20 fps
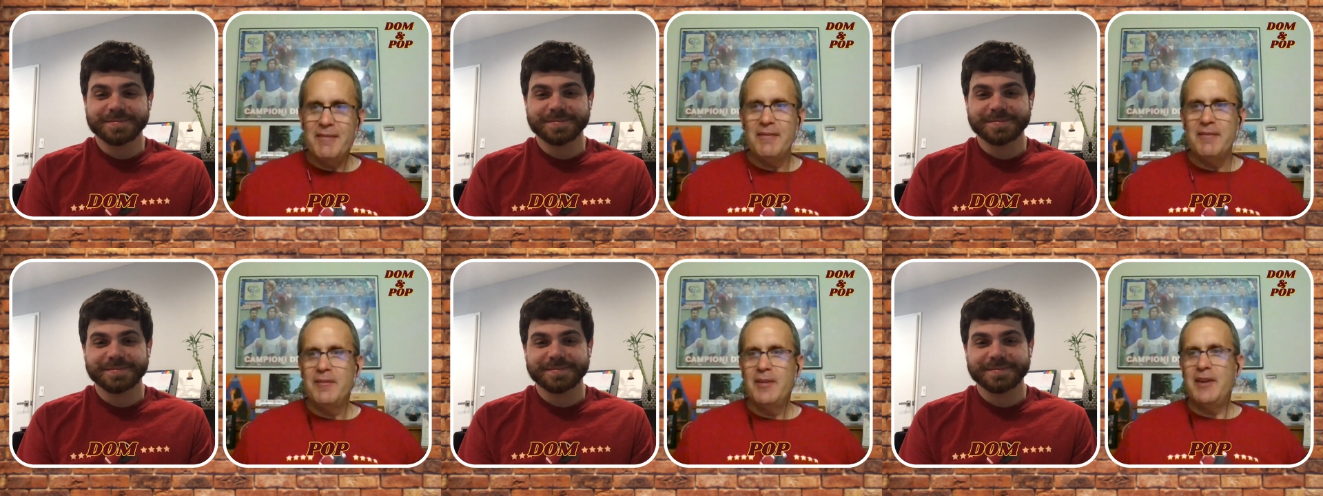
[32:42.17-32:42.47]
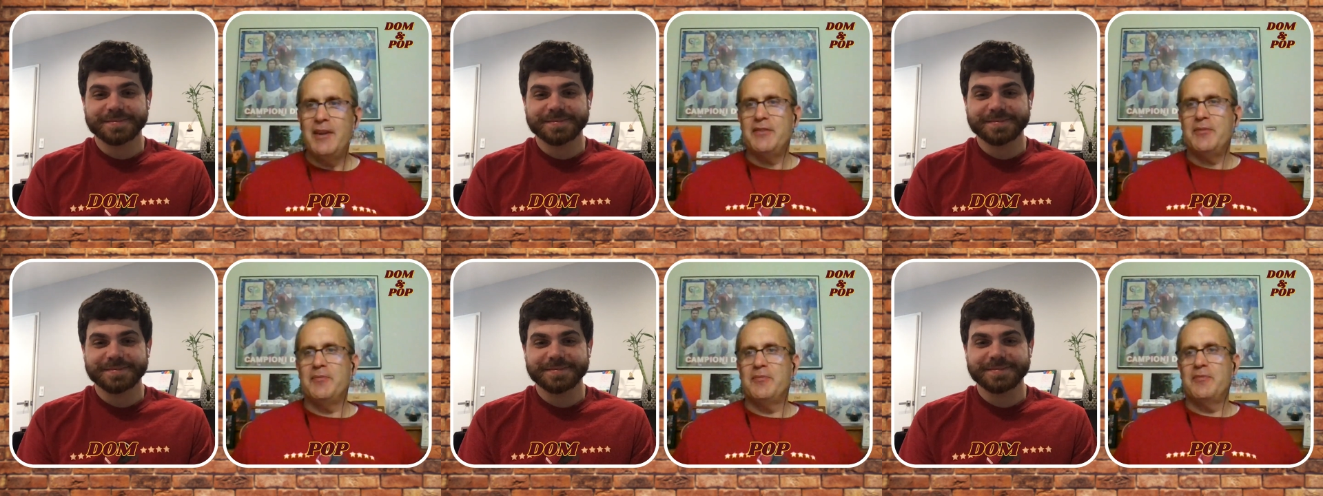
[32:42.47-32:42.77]

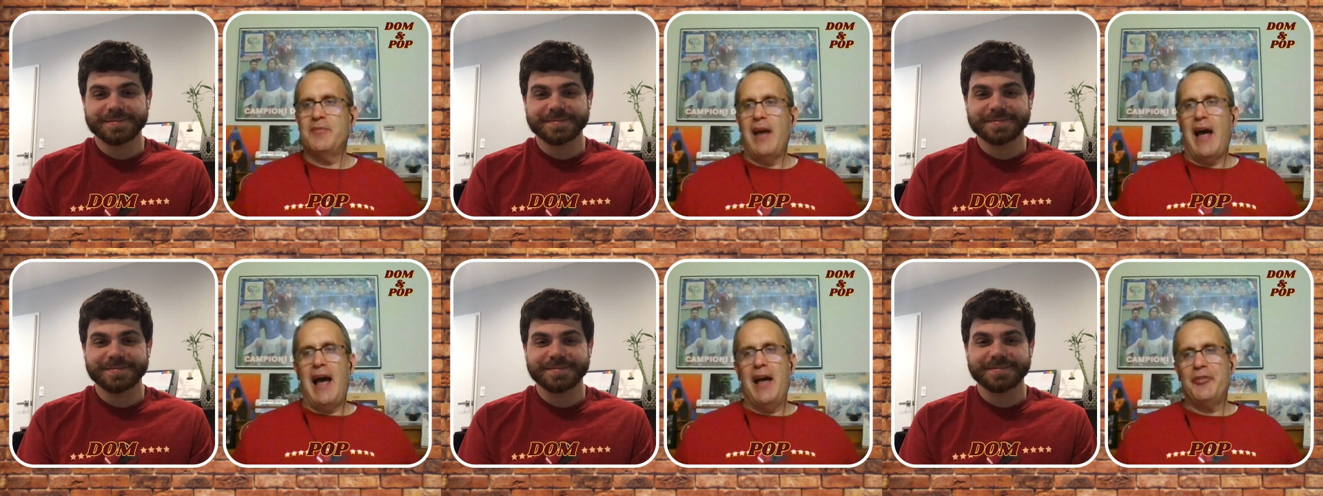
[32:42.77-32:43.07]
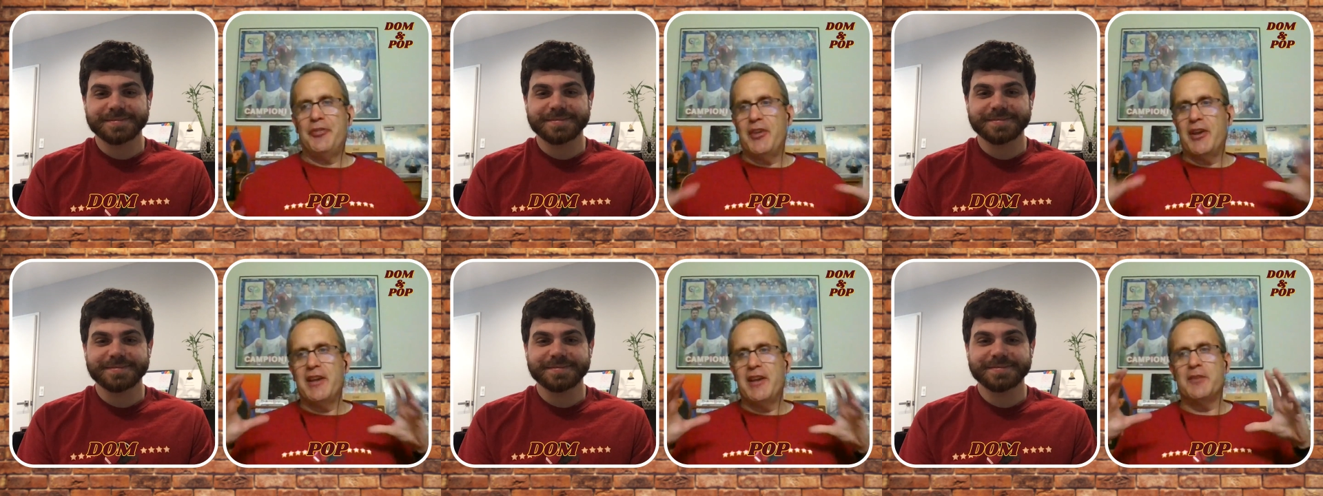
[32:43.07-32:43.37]
Speaker 1: He's. I
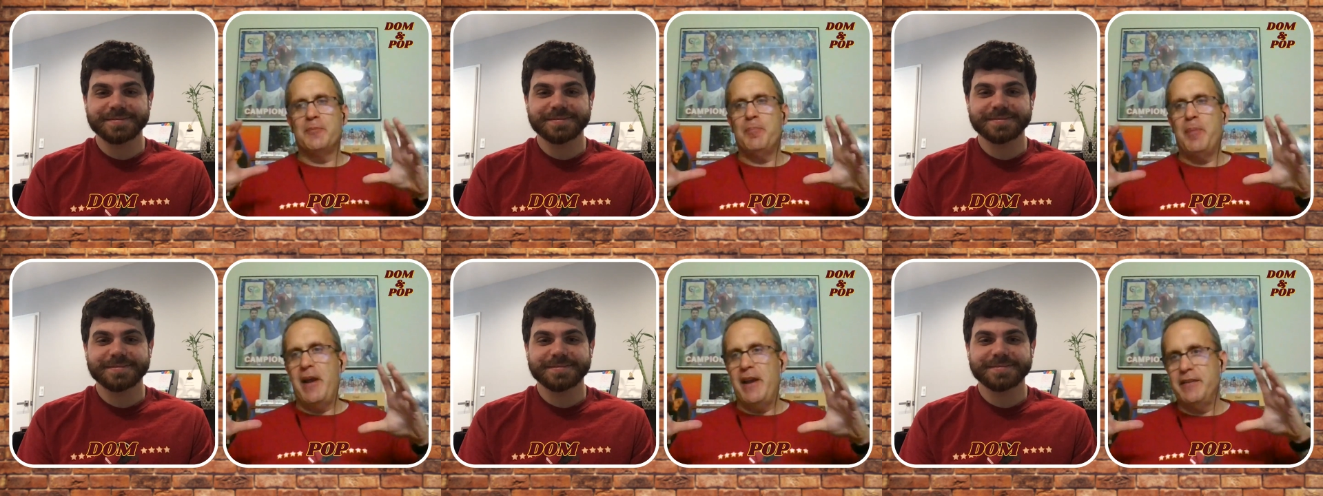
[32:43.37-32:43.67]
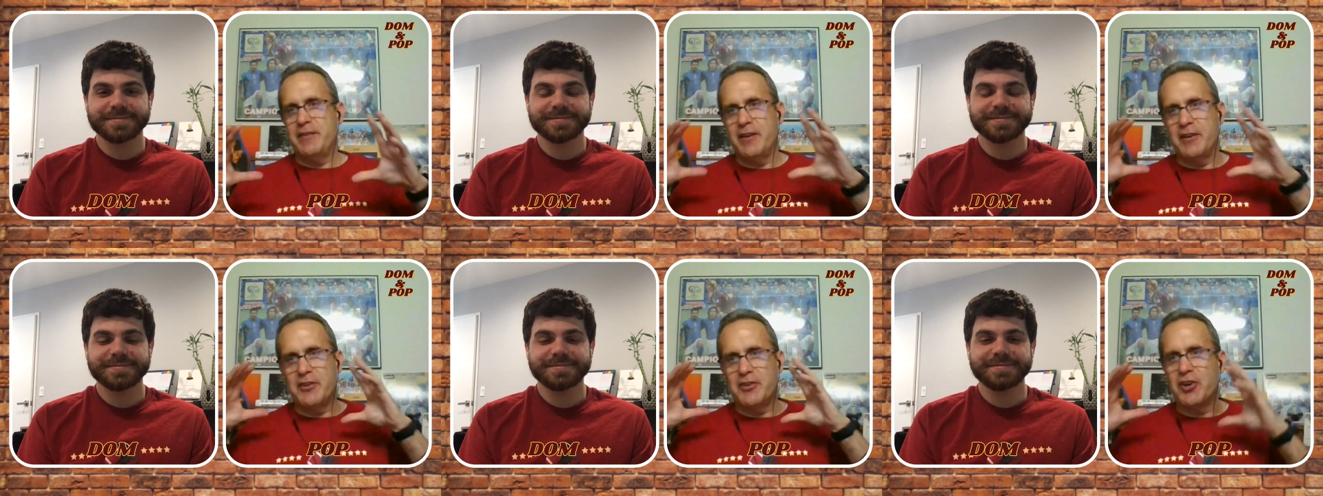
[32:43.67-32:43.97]
think it's
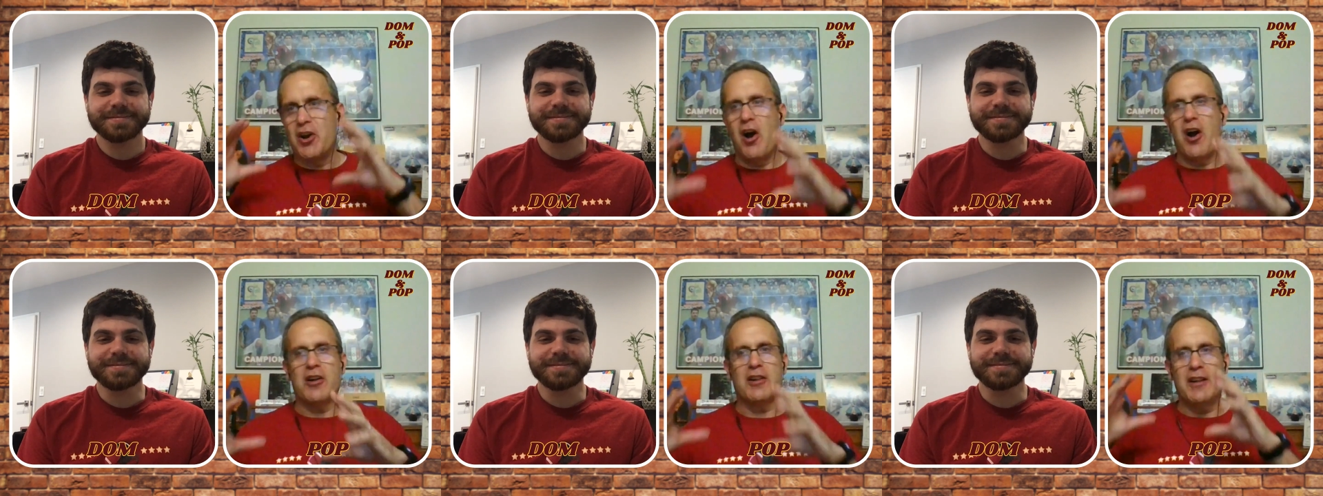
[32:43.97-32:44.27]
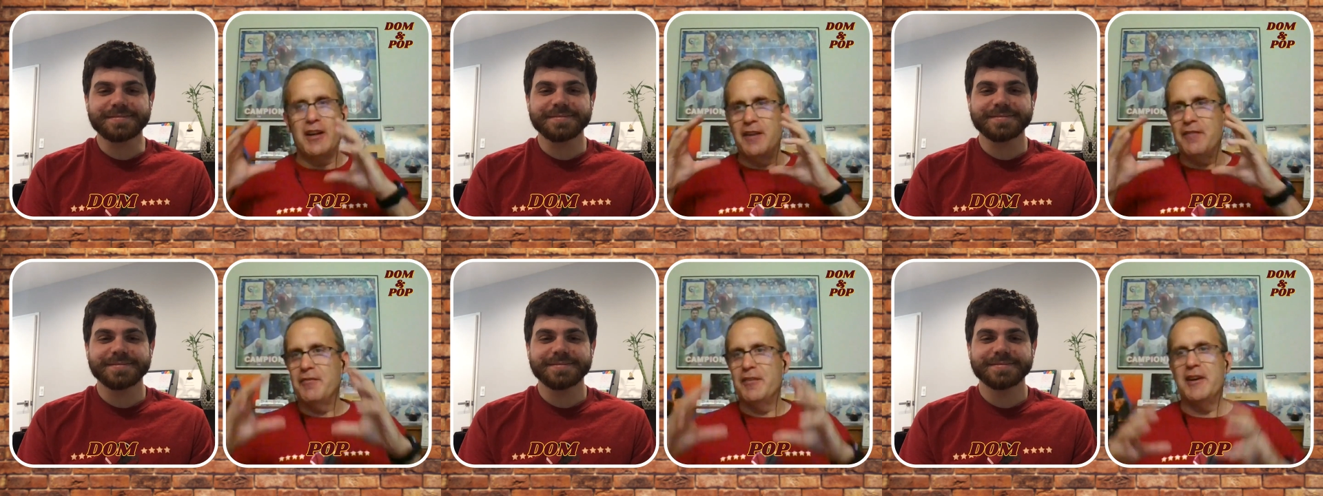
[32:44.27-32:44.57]
basic
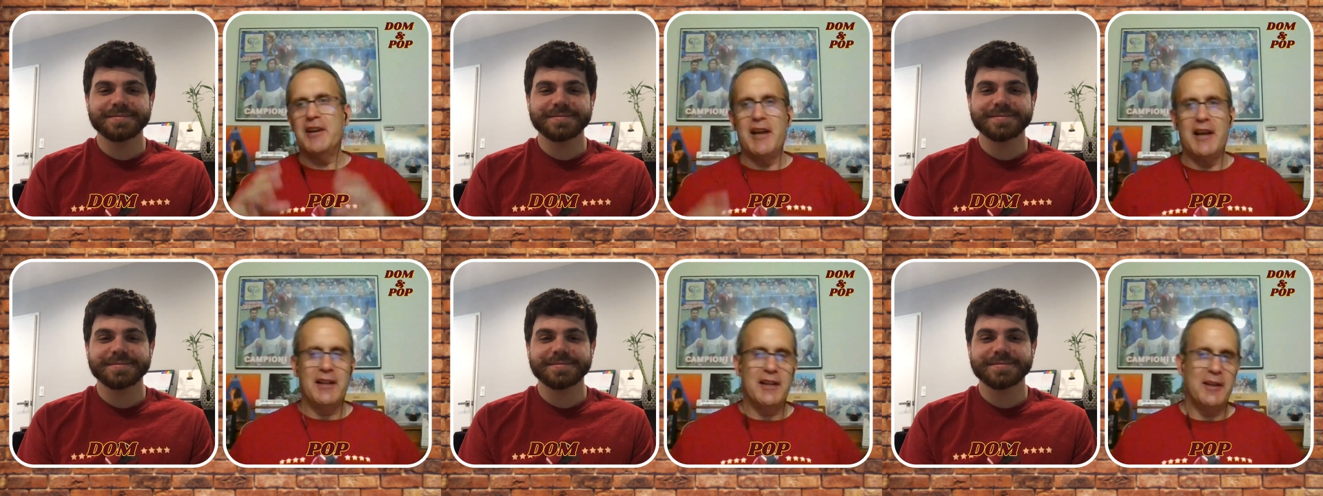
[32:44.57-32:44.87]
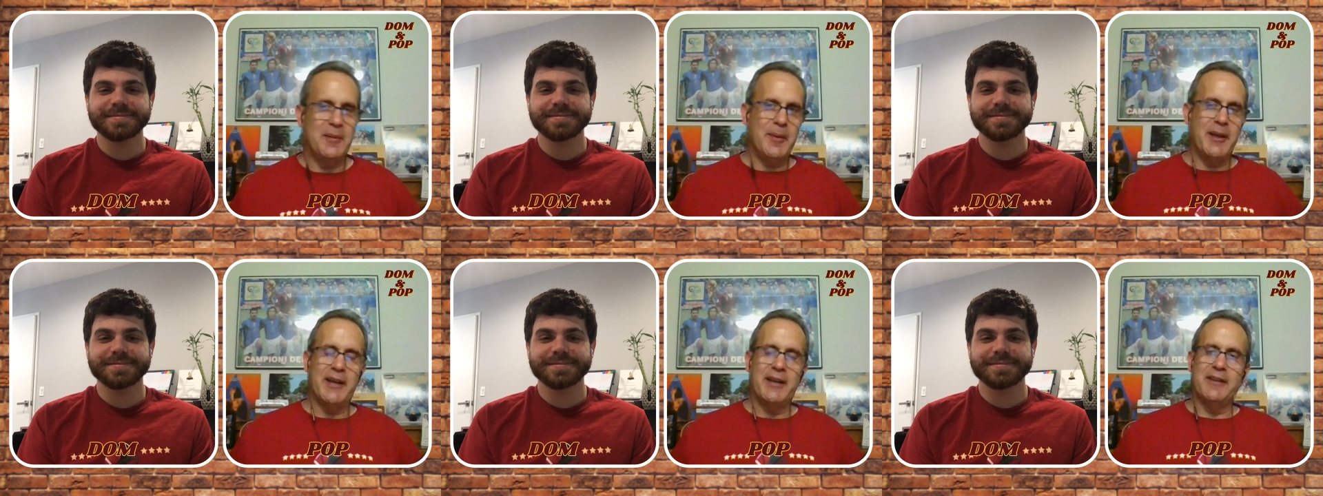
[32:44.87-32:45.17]
chocolate and vanilla,
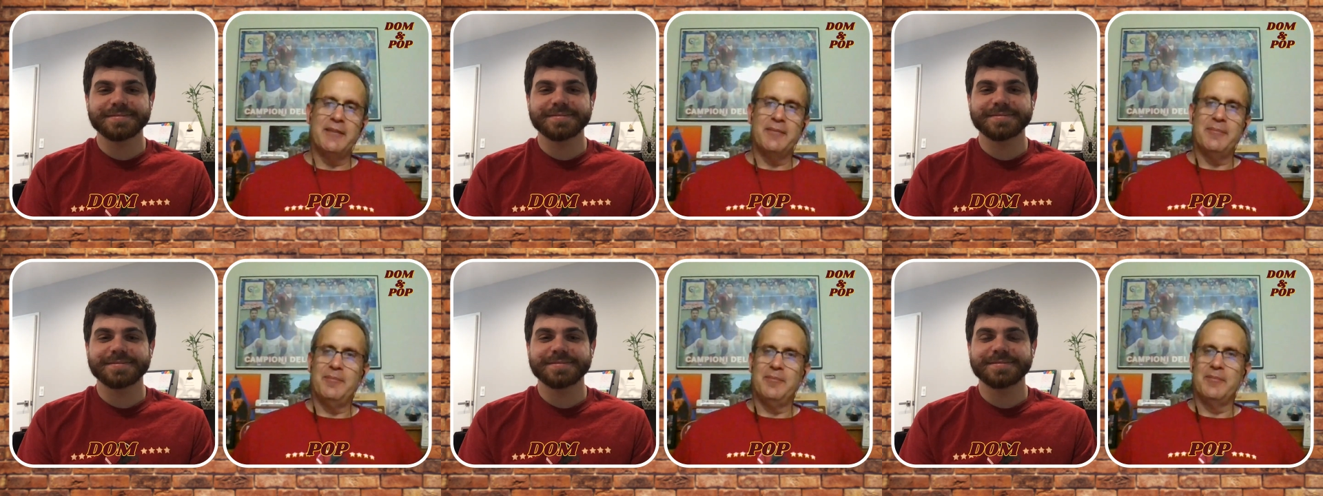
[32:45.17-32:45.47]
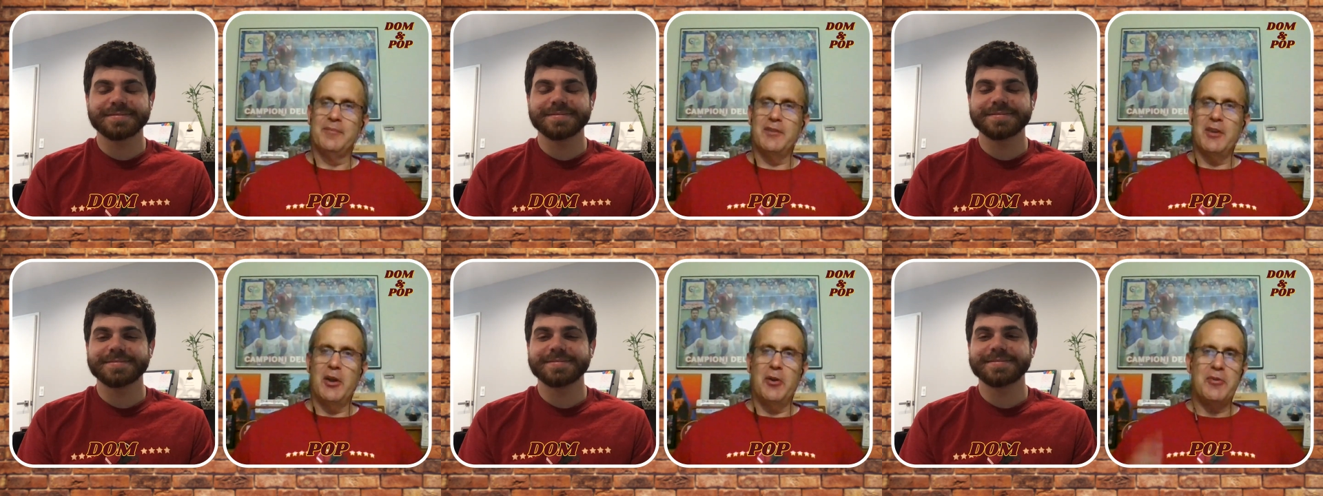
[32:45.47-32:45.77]
man. No